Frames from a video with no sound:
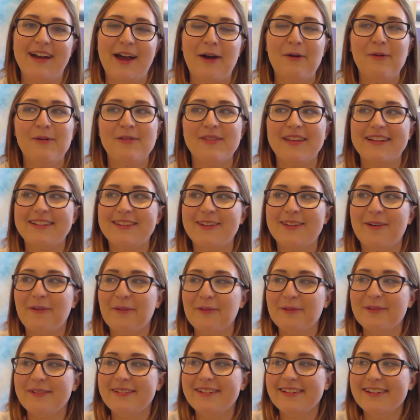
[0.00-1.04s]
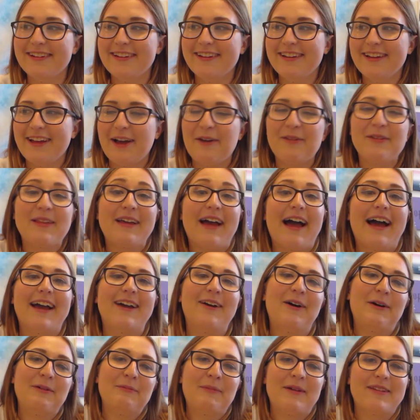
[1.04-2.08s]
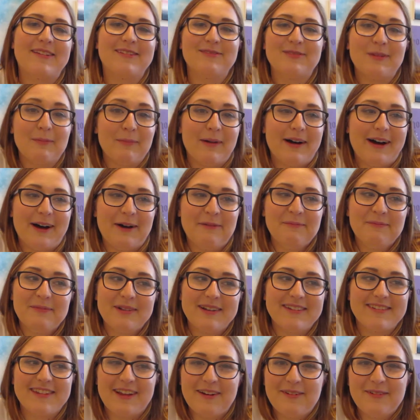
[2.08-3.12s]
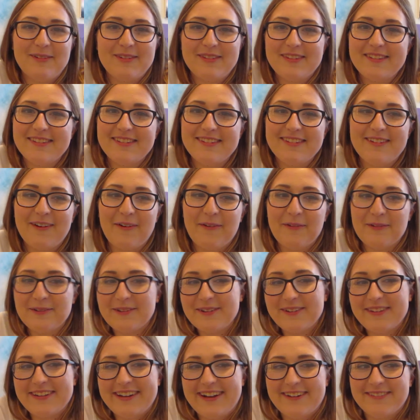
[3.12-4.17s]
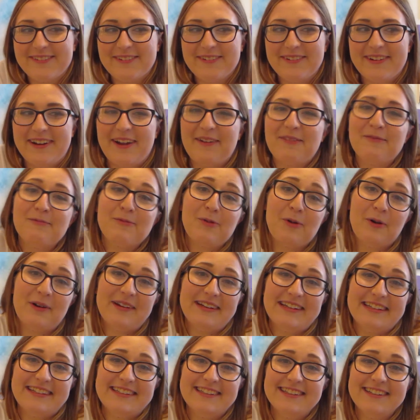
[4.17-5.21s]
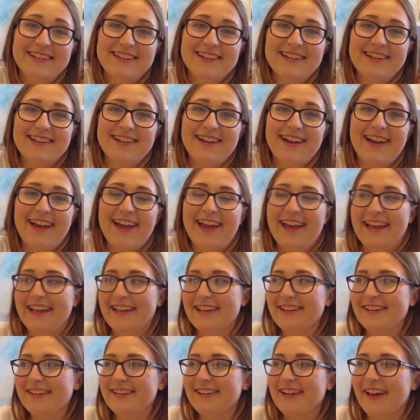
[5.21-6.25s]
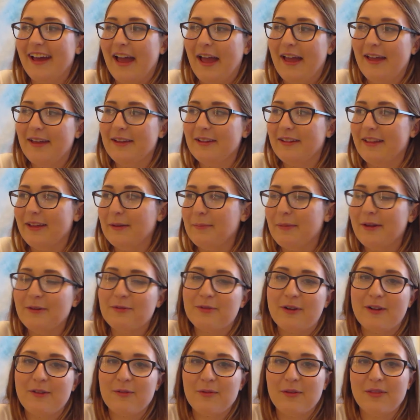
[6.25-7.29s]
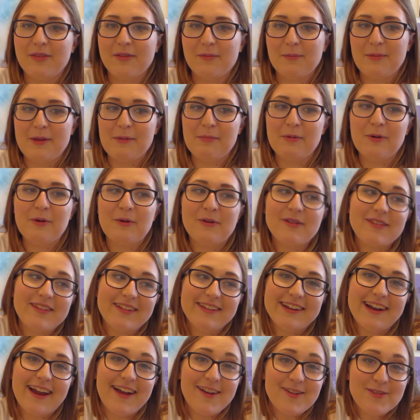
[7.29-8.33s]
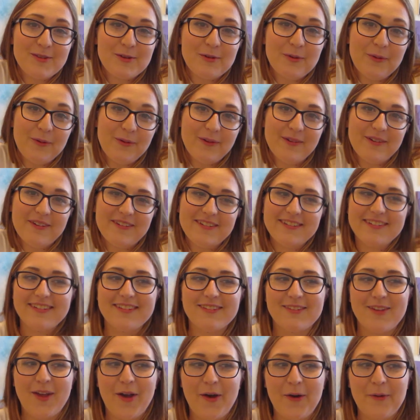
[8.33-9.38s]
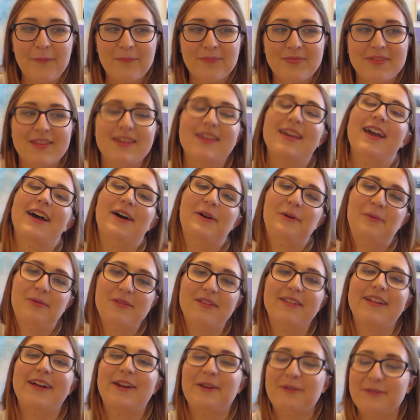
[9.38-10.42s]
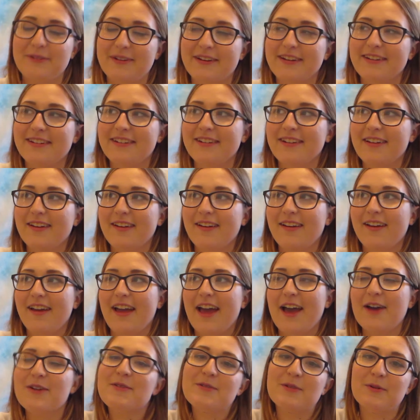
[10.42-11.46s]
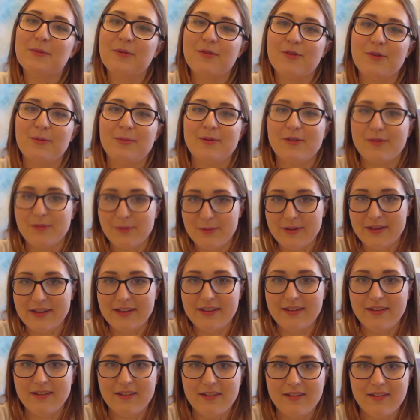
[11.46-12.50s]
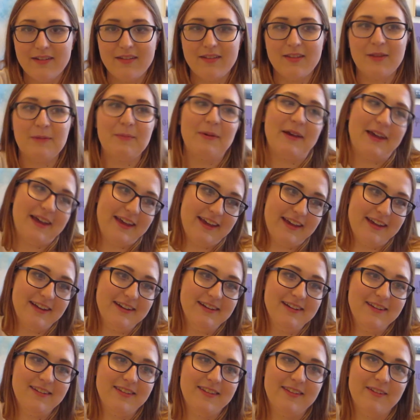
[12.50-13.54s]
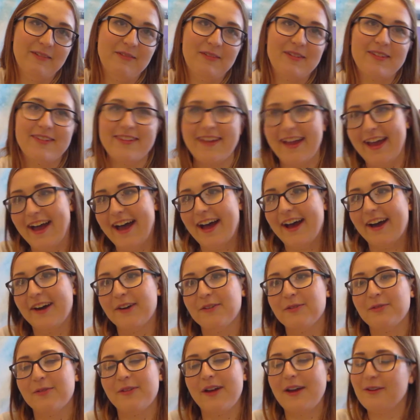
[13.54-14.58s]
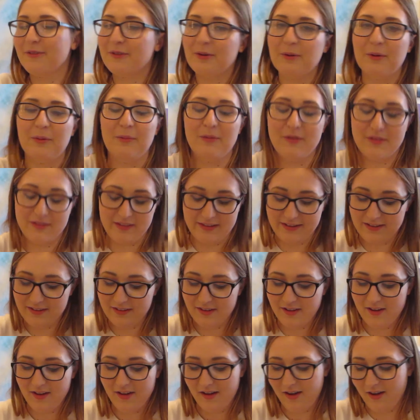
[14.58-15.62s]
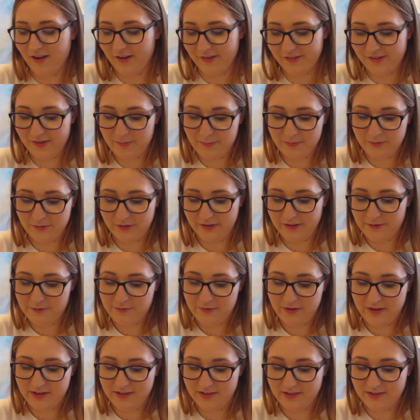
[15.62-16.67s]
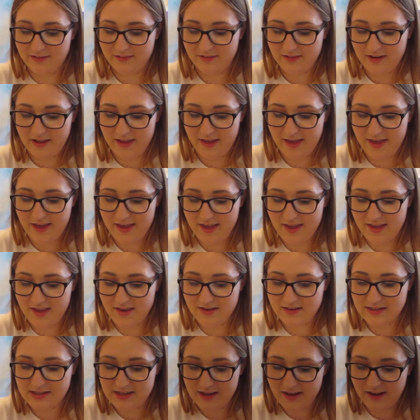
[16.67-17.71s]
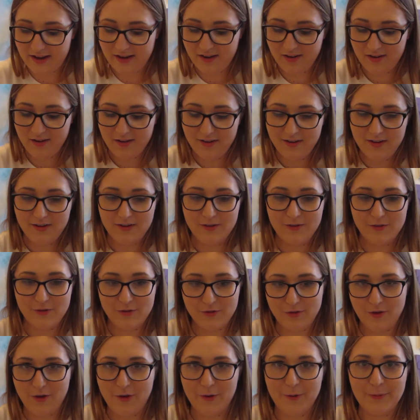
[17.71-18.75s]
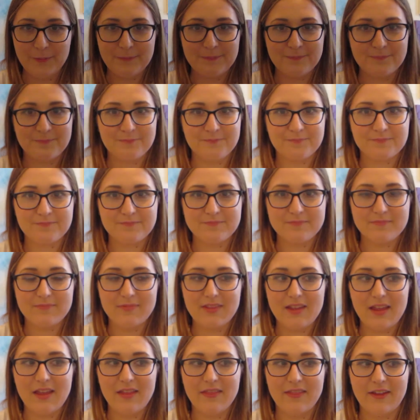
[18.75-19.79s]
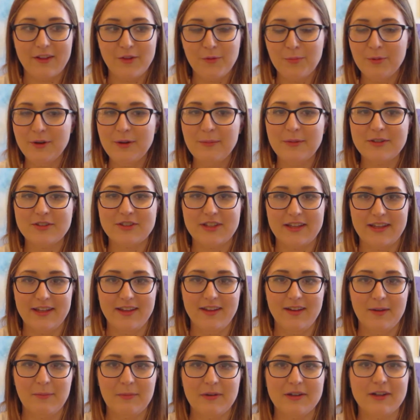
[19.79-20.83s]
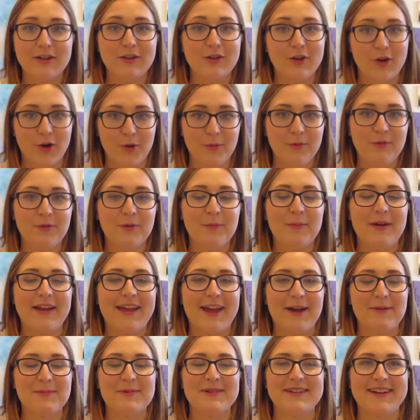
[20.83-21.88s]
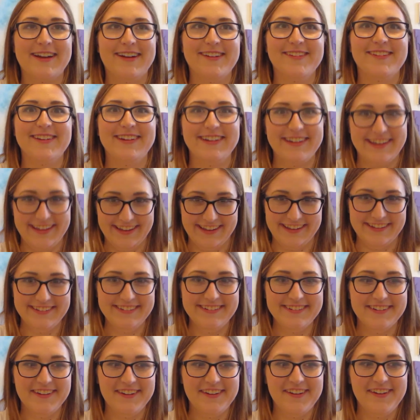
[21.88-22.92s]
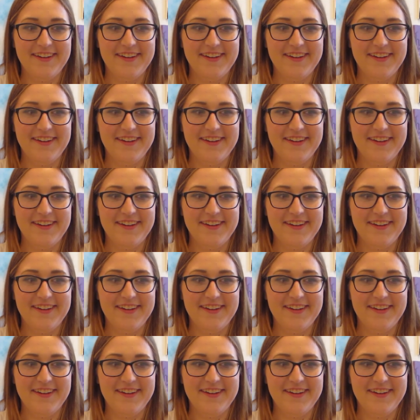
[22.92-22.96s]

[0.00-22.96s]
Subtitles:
I was like I called myself the mom, because I was older than everyone. I'm 20, and I like made friends with people who were still in high school. So yeah, it was a lot of fun. Everyone was super sweet. The band, the staff, everyone was like awesome and really fun. And yeah, so that's pretty much it. I'm gonna go before my camera dies again.